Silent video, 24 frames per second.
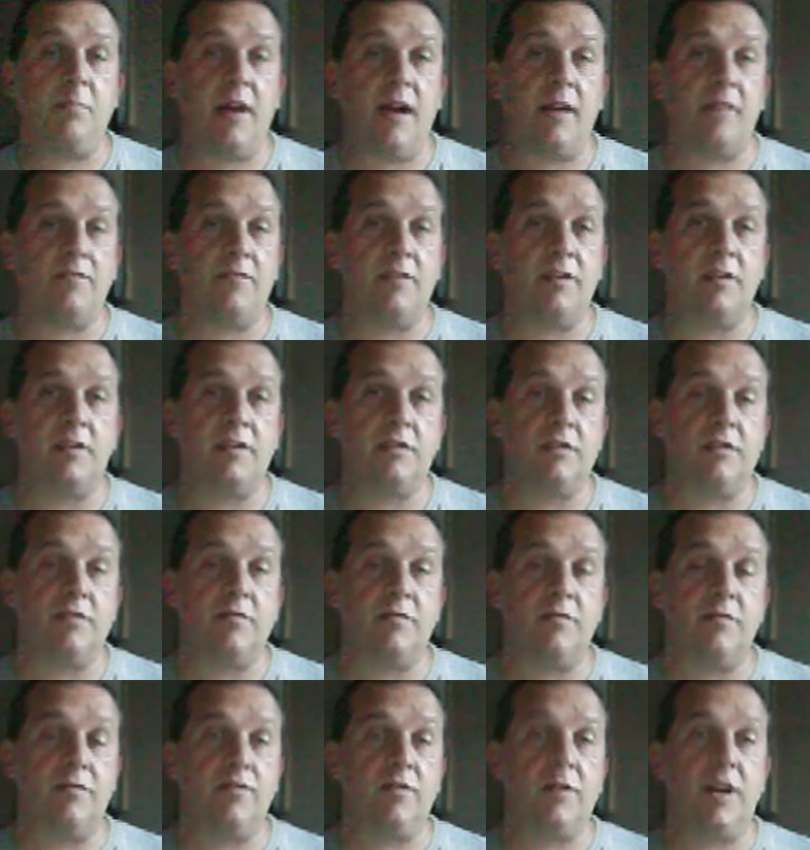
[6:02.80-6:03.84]
back version of
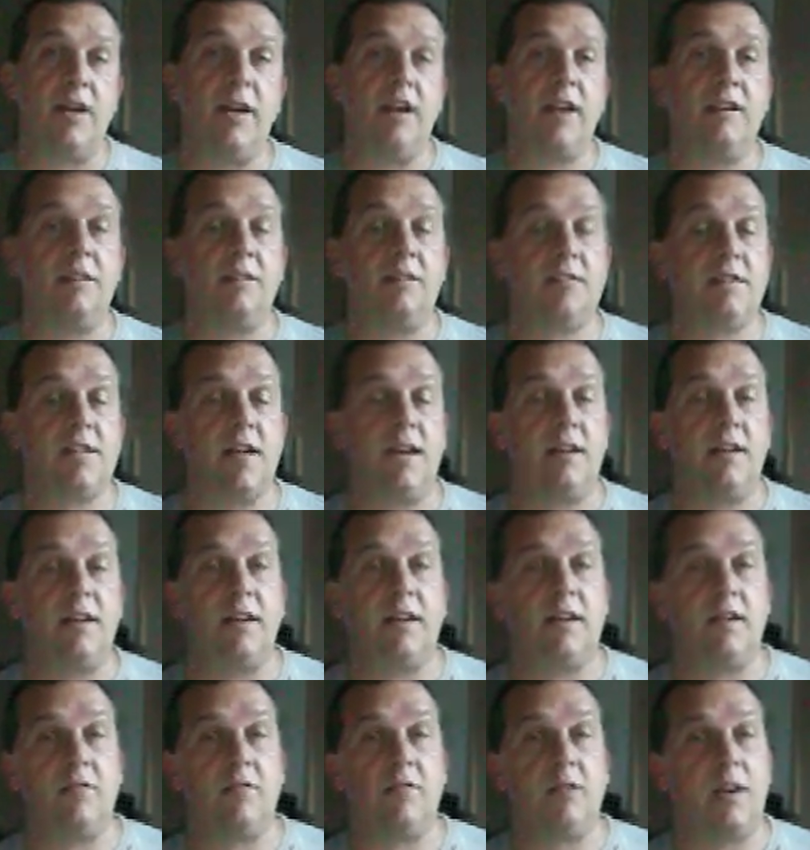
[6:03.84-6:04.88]
the Fralin
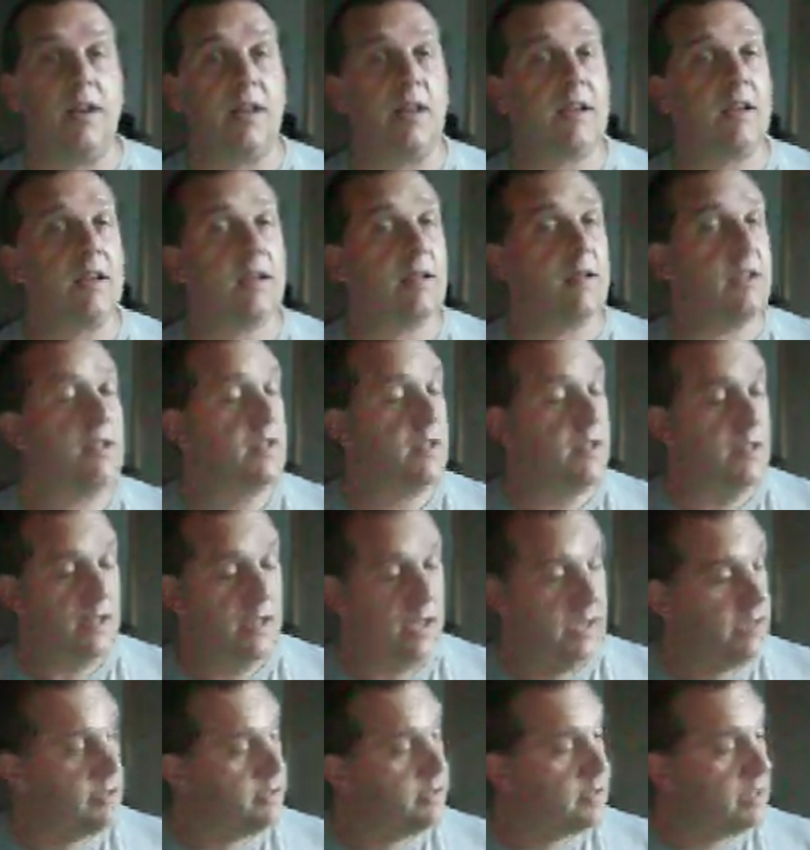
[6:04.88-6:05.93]
technique, really.
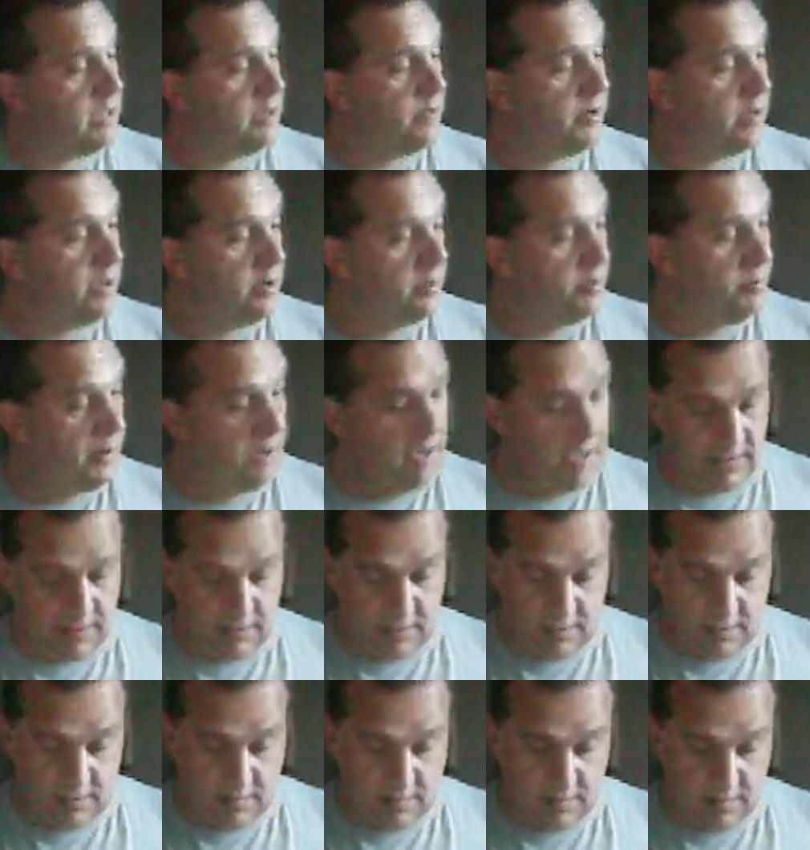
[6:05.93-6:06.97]
And when you apply it
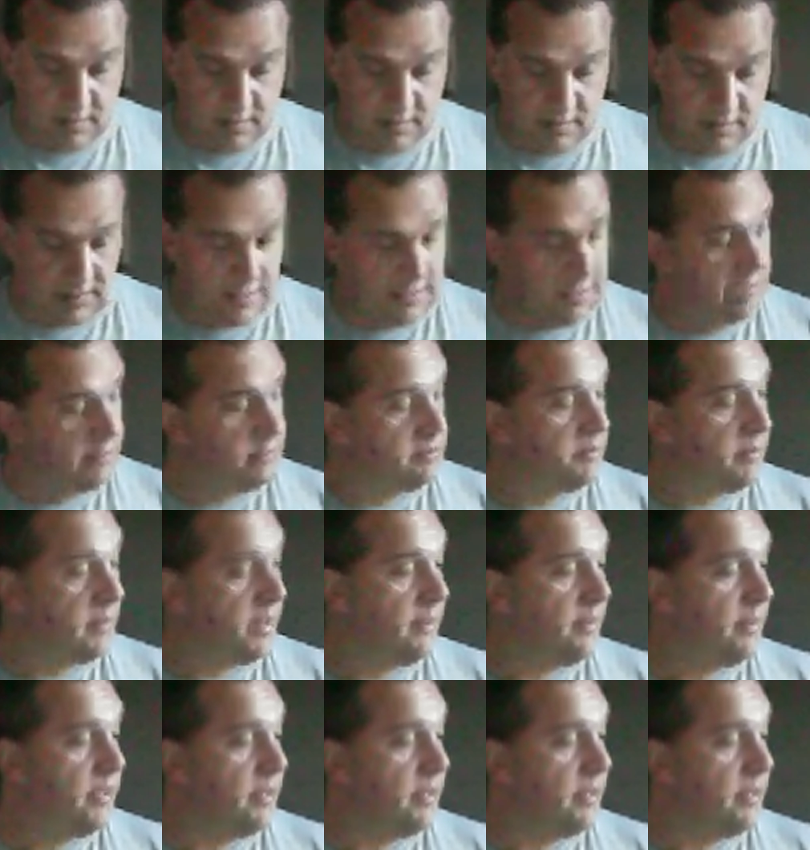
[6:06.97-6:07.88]
to the song, it sounds a bit like